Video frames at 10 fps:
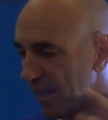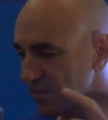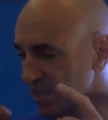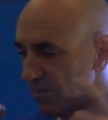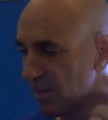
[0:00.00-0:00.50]

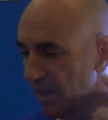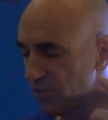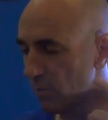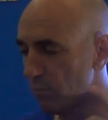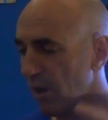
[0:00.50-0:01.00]
activity in
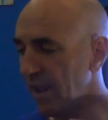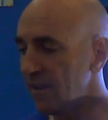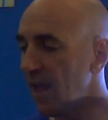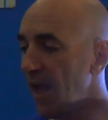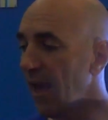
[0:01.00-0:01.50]
their brain,
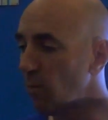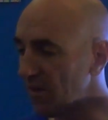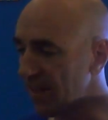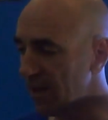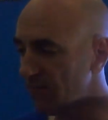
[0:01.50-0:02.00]
and with
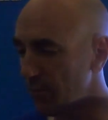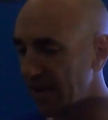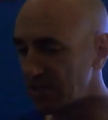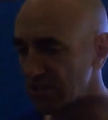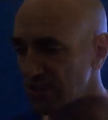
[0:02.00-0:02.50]
that information